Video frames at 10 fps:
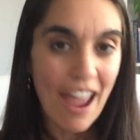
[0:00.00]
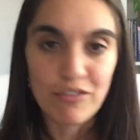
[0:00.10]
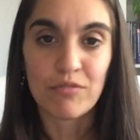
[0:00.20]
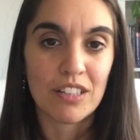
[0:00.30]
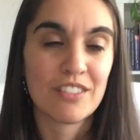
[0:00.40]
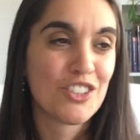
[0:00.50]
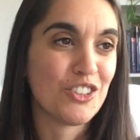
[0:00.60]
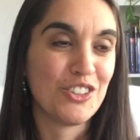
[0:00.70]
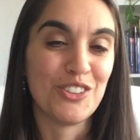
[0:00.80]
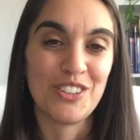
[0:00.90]
everyone
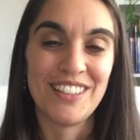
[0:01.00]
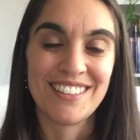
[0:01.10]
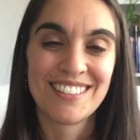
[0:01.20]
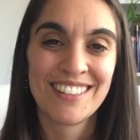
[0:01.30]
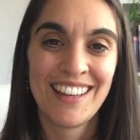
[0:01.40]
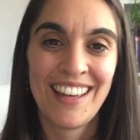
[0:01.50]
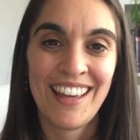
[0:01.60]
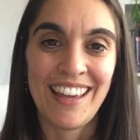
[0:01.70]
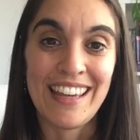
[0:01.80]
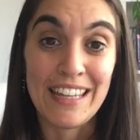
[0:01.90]
should do this
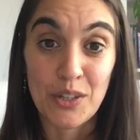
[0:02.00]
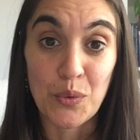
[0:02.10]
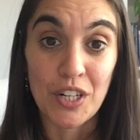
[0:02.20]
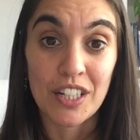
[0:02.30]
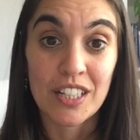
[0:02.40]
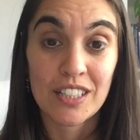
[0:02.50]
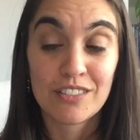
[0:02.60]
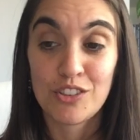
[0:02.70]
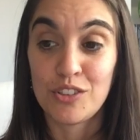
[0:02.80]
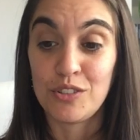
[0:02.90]
inner work
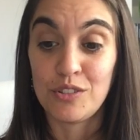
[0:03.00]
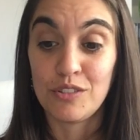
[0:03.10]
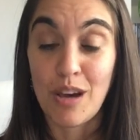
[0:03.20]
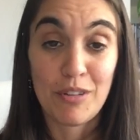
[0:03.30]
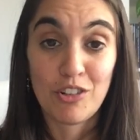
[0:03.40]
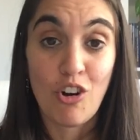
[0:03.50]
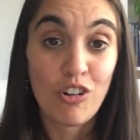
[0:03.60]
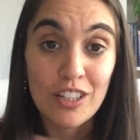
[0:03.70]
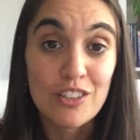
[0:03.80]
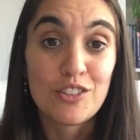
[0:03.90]
to, not
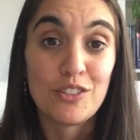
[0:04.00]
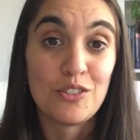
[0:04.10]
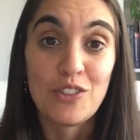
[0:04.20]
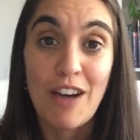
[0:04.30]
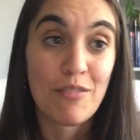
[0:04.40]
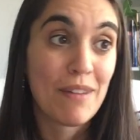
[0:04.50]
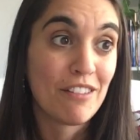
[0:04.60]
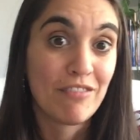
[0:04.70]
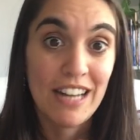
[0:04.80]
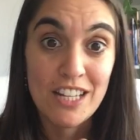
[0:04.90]
only to have a
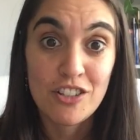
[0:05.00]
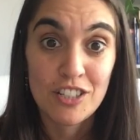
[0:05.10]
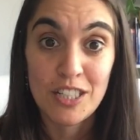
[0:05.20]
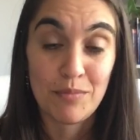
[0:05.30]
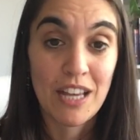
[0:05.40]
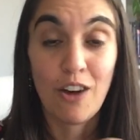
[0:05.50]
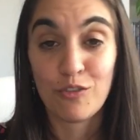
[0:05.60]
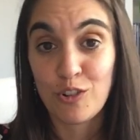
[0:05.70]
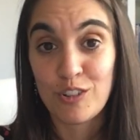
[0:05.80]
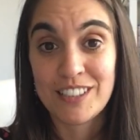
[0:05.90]
better relationship, that
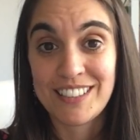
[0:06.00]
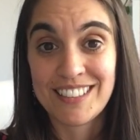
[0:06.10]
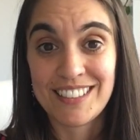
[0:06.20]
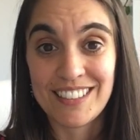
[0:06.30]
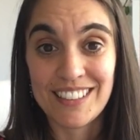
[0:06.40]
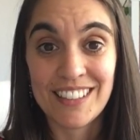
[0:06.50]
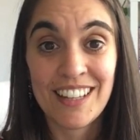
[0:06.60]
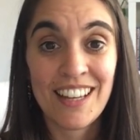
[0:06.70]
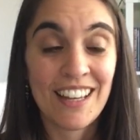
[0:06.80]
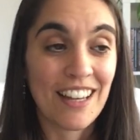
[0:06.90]
of course is a
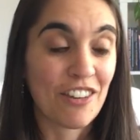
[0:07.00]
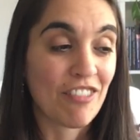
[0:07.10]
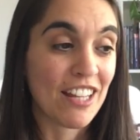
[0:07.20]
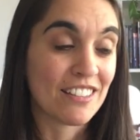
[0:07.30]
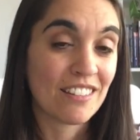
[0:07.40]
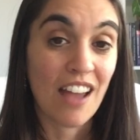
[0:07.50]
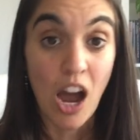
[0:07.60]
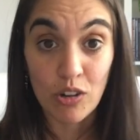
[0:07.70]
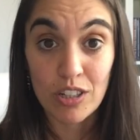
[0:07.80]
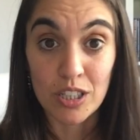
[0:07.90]
great
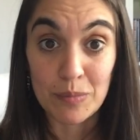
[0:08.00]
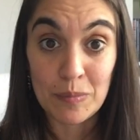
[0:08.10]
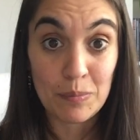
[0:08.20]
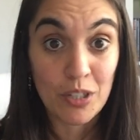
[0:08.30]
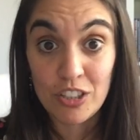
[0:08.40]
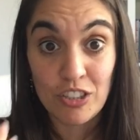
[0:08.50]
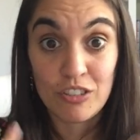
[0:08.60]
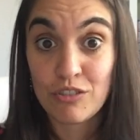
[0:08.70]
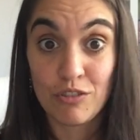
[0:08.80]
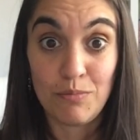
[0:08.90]
outcome, but
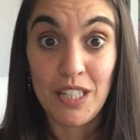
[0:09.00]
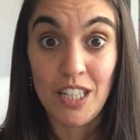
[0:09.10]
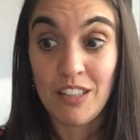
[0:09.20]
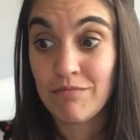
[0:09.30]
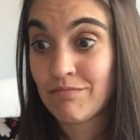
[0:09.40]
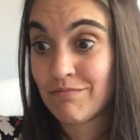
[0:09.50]
just to be